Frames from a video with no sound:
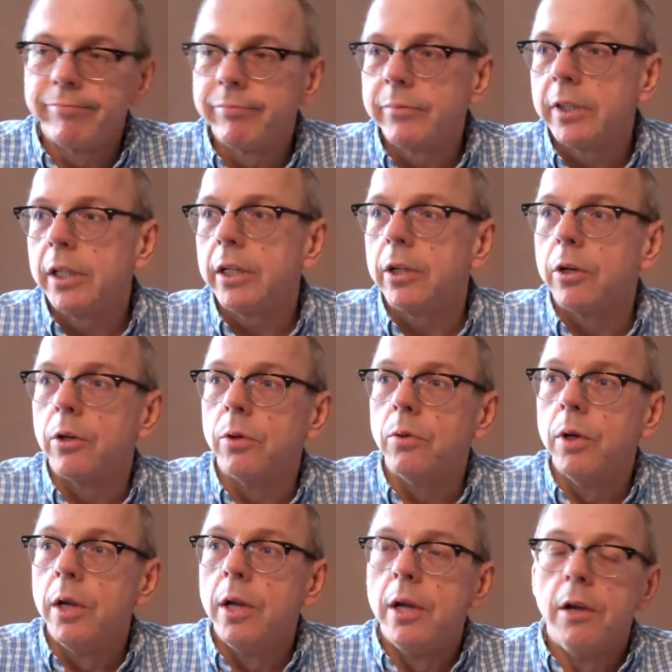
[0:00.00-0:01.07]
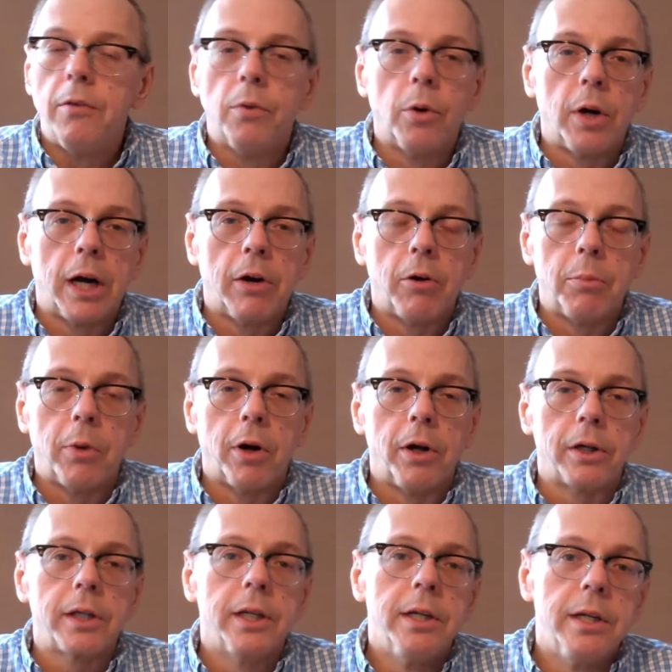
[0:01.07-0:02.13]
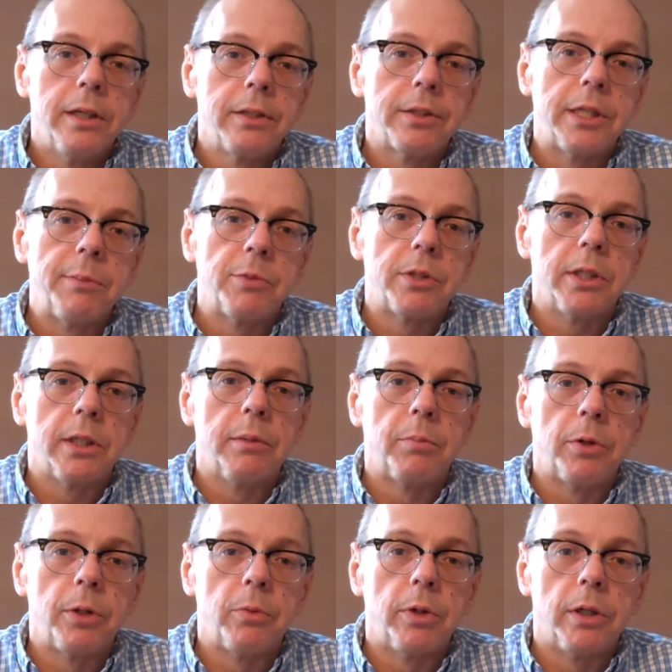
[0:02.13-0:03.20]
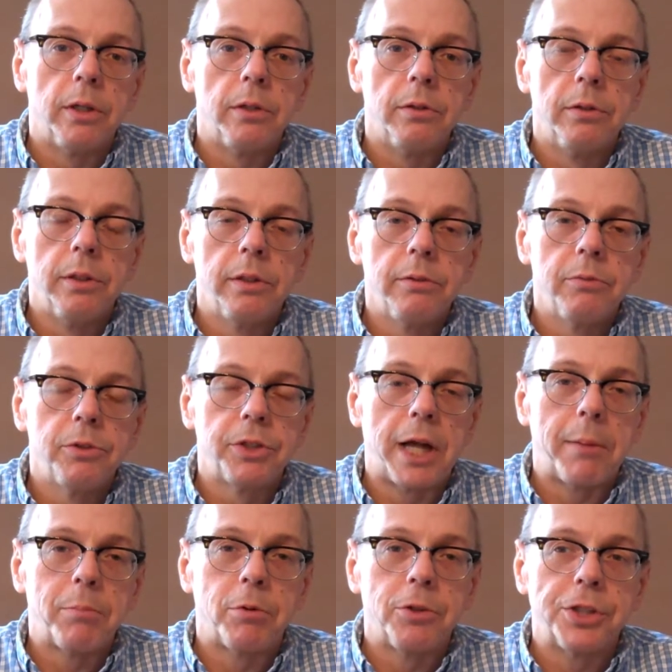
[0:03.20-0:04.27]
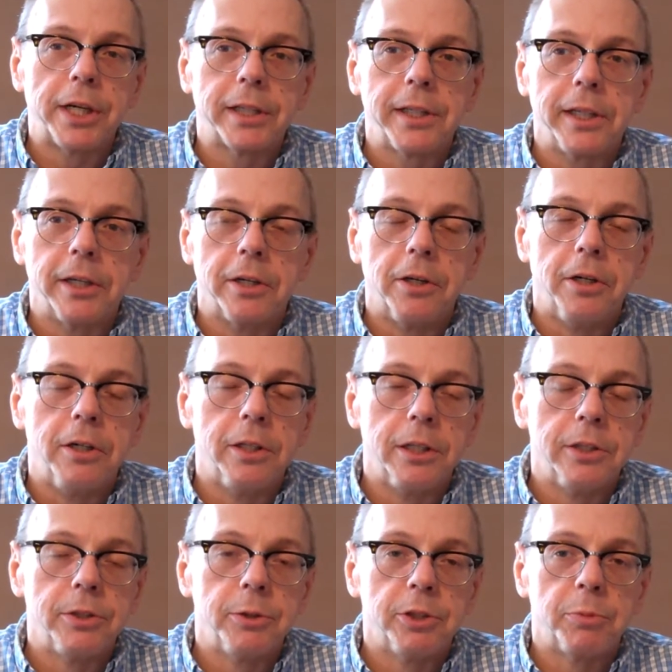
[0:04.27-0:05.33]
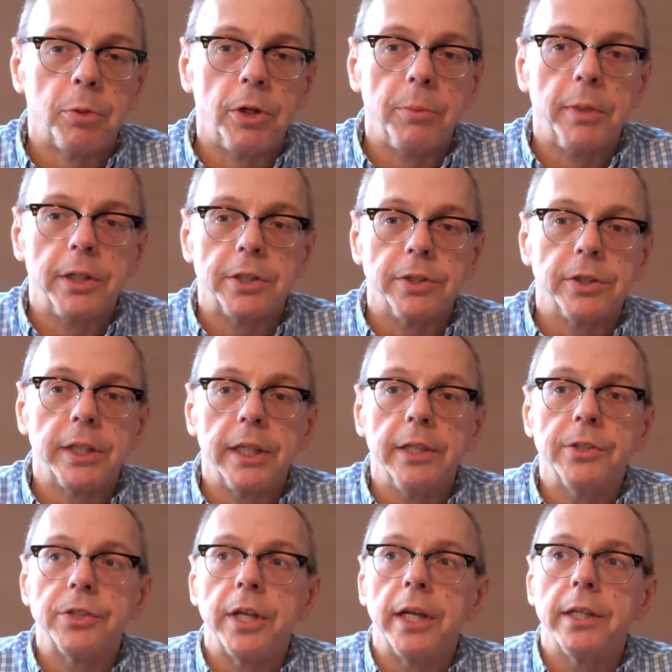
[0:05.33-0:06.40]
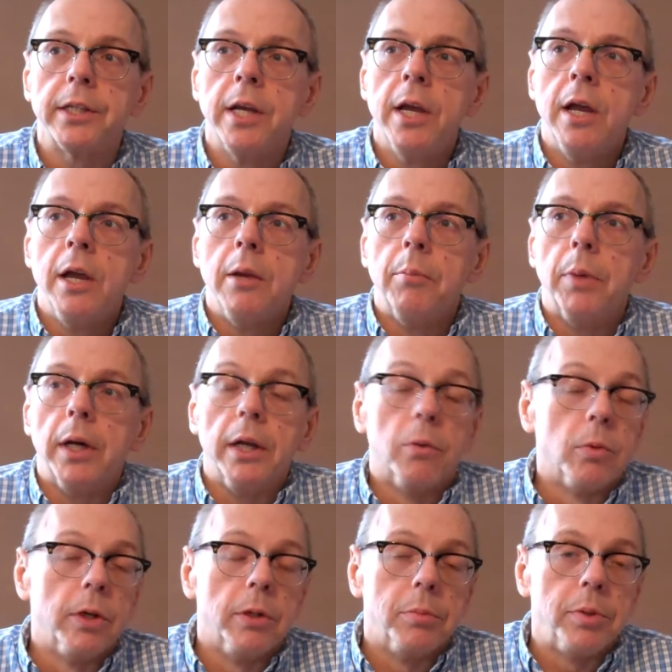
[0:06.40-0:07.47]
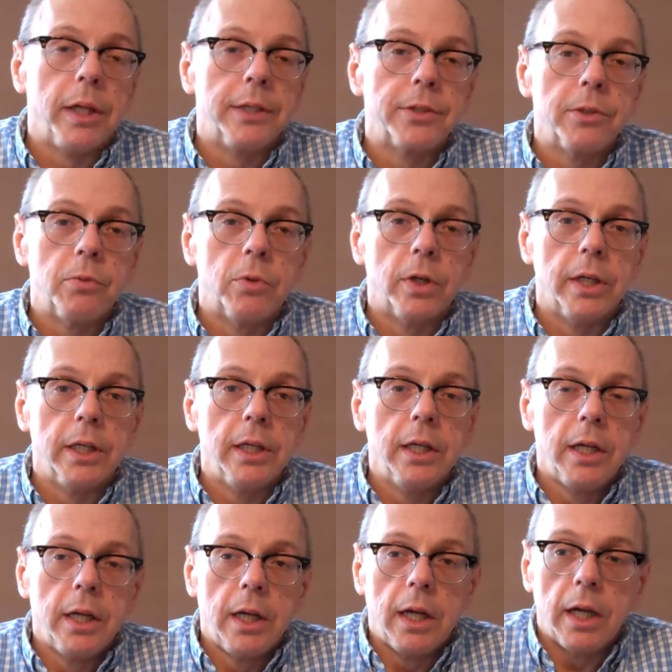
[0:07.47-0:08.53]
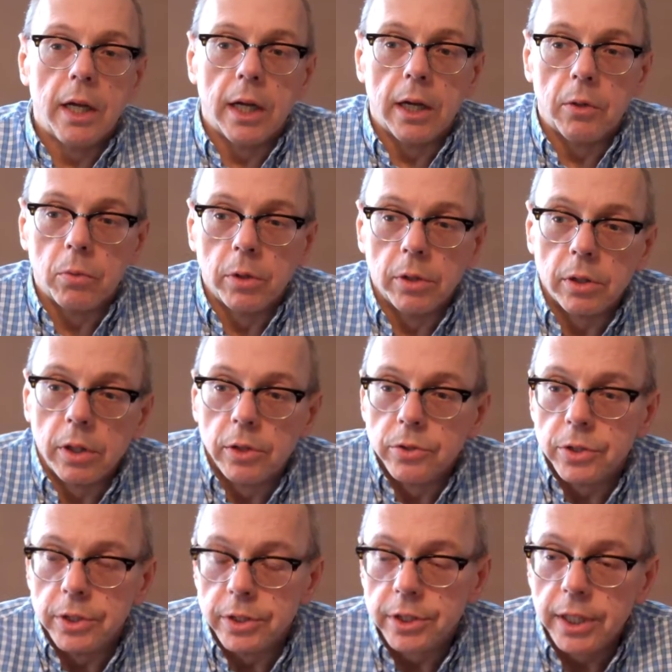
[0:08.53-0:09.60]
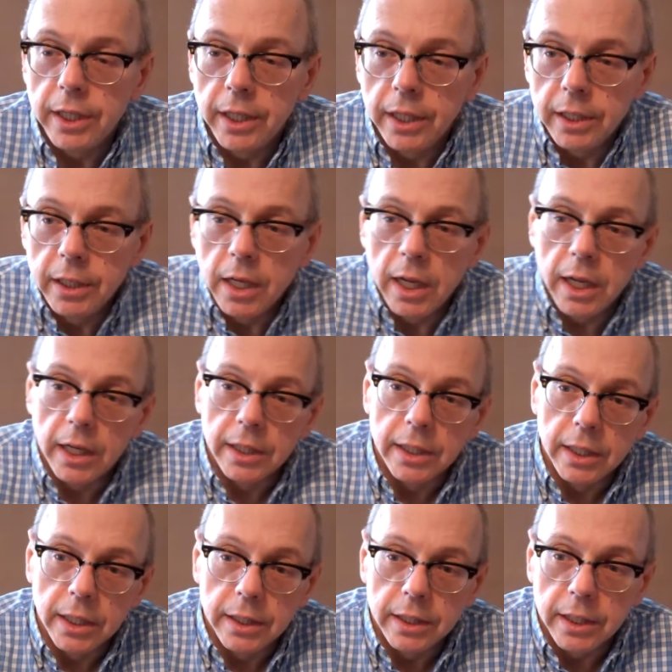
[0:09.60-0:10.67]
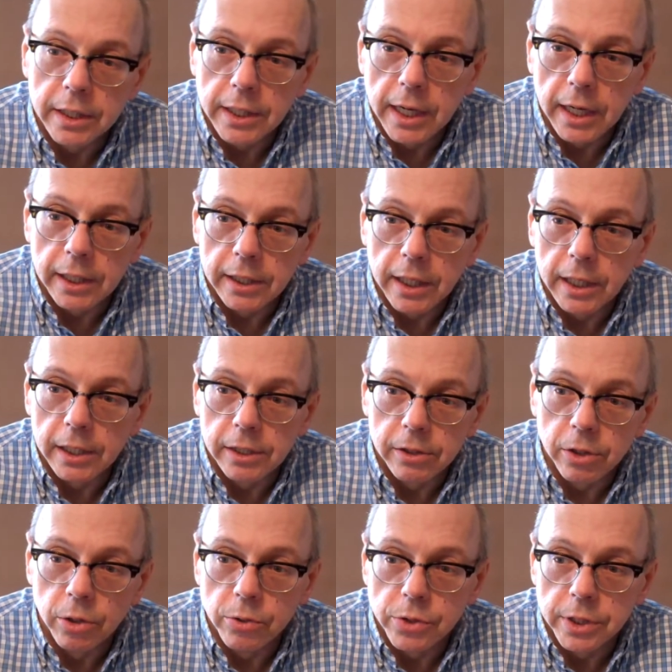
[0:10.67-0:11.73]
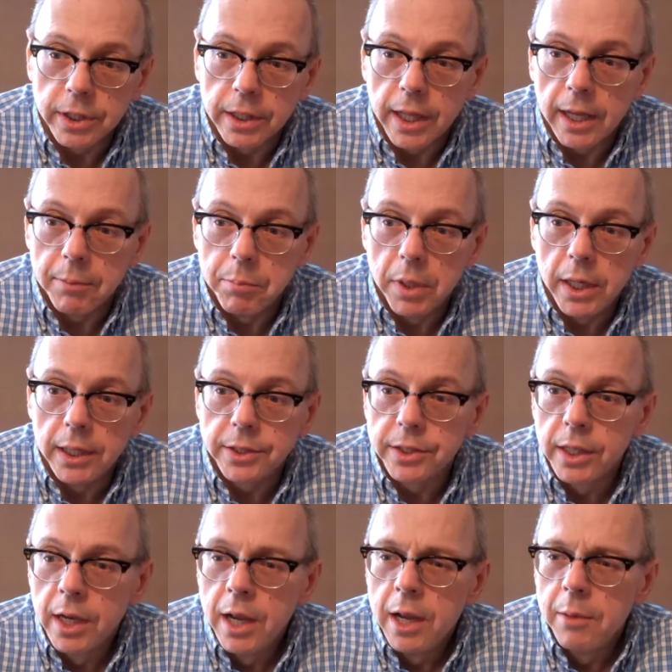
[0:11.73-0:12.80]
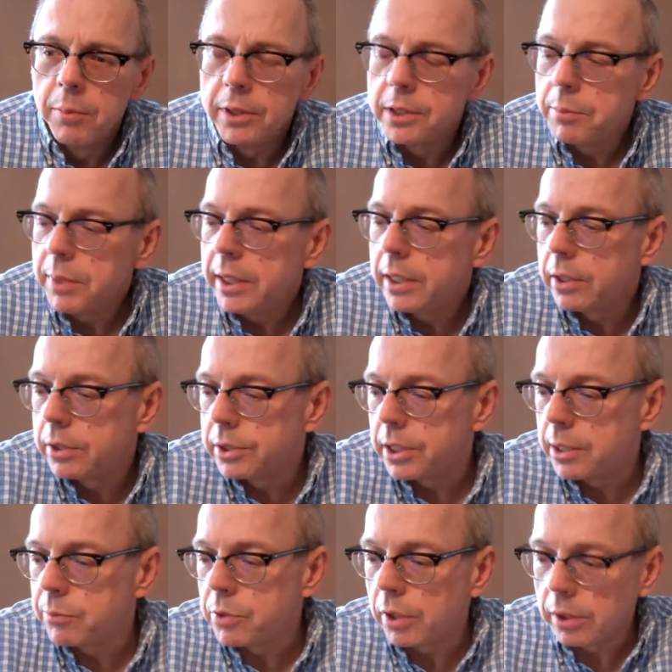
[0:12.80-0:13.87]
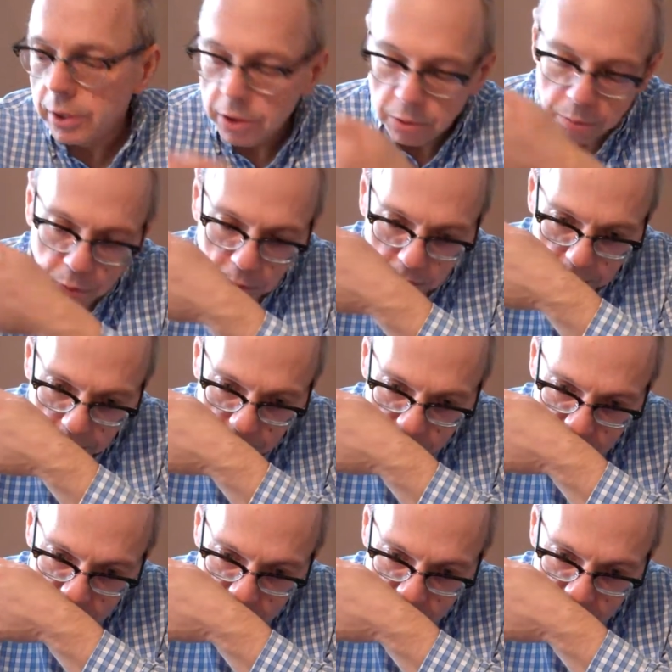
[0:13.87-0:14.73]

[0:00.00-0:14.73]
you know, four-hour mark seems to pretty well stop projecting at all, and it's just pretty much a skin scent, but a real pleasant one, uh, real close to the skin, and uh, then yeah, it kind of goes into that musk. But to me, it seems a little more.